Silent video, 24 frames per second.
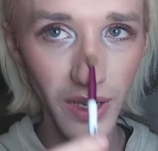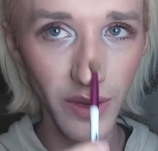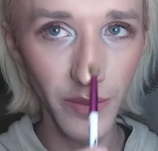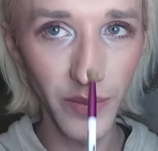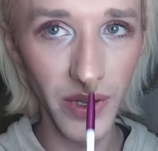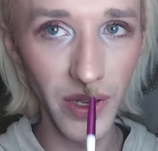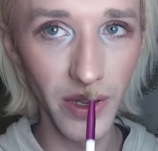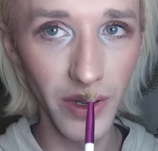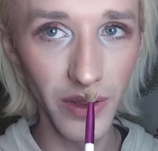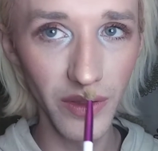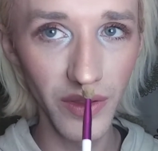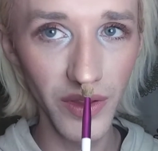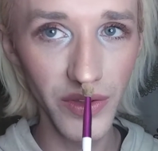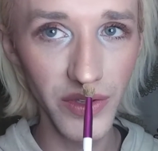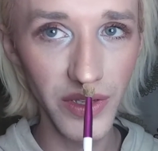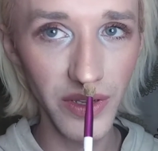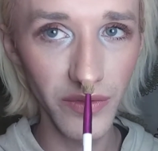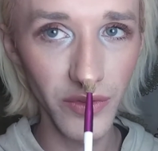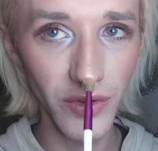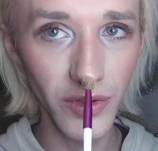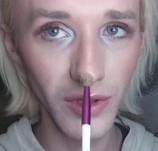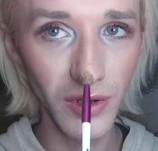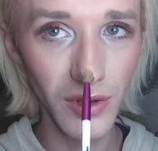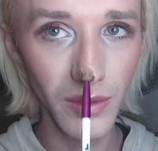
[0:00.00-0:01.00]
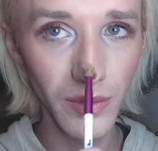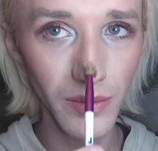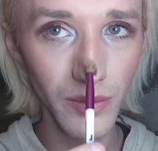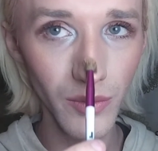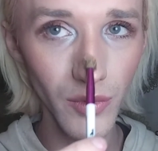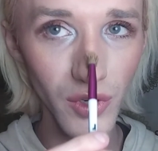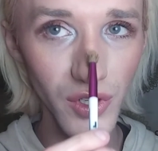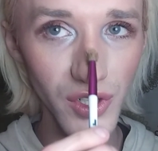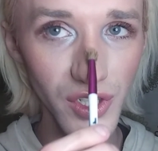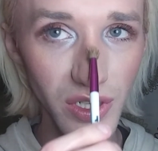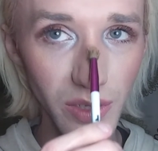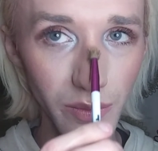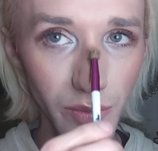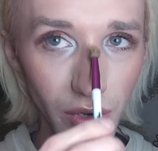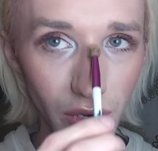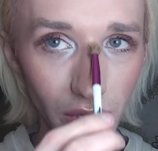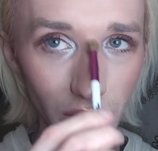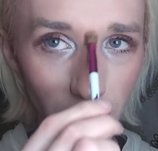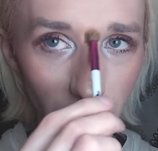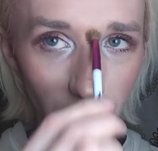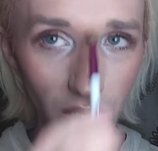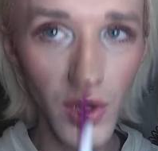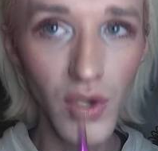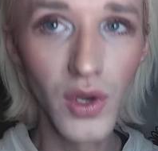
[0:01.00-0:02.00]
I mean, let's give her a little bit more shimmer.
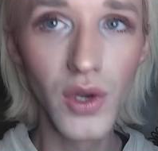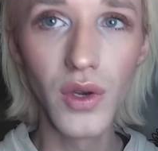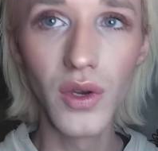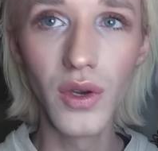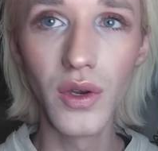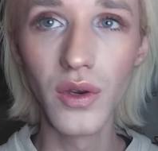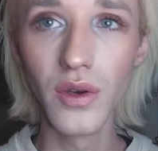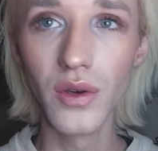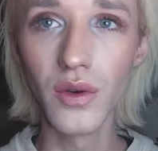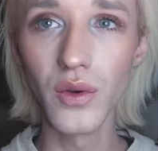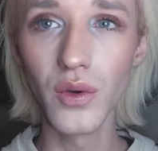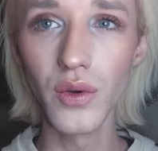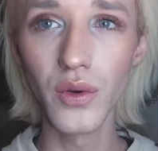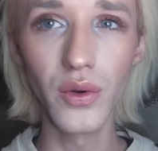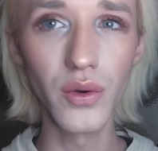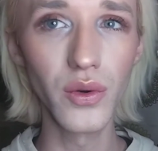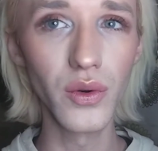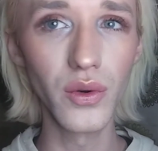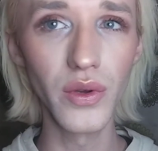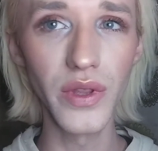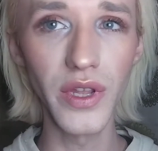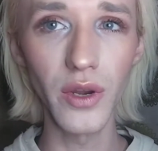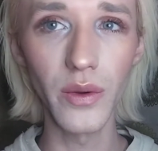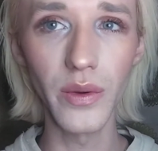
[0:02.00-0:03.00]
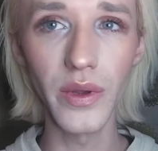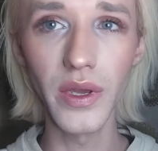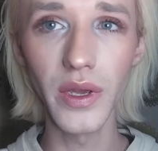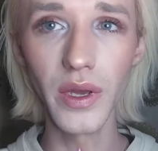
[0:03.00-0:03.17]
There